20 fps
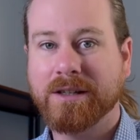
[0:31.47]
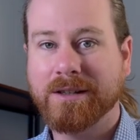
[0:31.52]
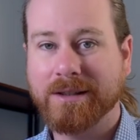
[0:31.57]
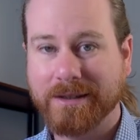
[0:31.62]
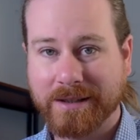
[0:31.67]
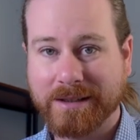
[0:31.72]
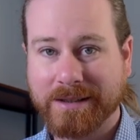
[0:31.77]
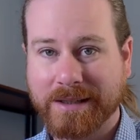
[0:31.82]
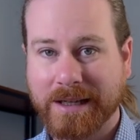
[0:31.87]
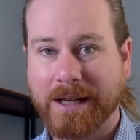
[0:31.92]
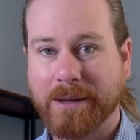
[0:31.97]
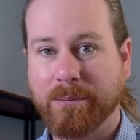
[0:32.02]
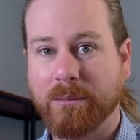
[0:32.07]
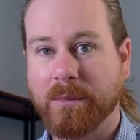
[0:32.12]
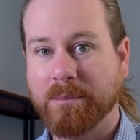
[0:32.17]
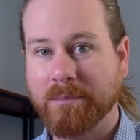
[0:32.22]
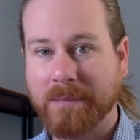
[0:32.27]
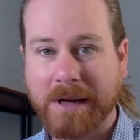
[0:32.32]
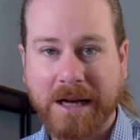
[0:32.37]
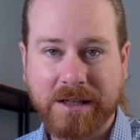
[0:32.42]
are the same
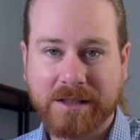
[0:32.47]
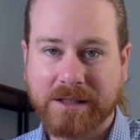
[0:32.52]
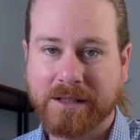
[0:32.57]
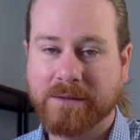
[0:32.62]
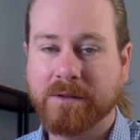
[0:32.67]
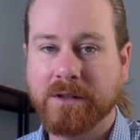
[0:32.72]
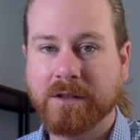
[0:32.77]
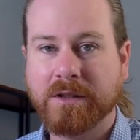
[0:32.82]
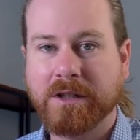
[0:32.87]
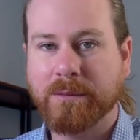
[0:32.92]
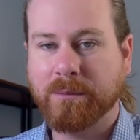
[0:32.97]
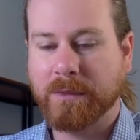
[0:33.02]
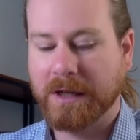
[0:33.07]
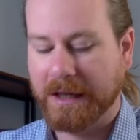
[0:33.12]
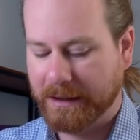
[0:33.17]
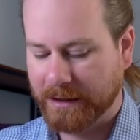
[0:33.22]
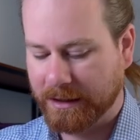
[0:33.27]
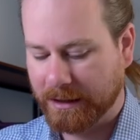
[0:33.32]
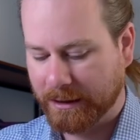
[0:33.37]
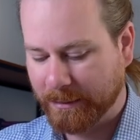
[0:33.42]
mass, have the same
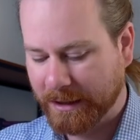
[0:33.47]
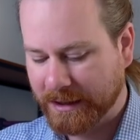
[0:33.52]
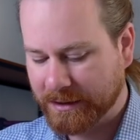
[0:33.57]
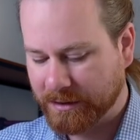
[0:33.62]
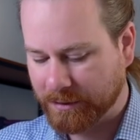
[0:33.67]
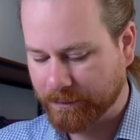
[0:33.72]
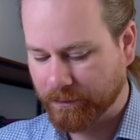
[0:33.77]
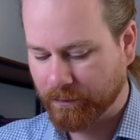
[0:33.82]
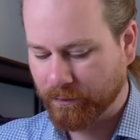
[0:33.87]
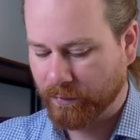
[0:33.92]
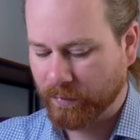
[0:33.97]
molecular mass.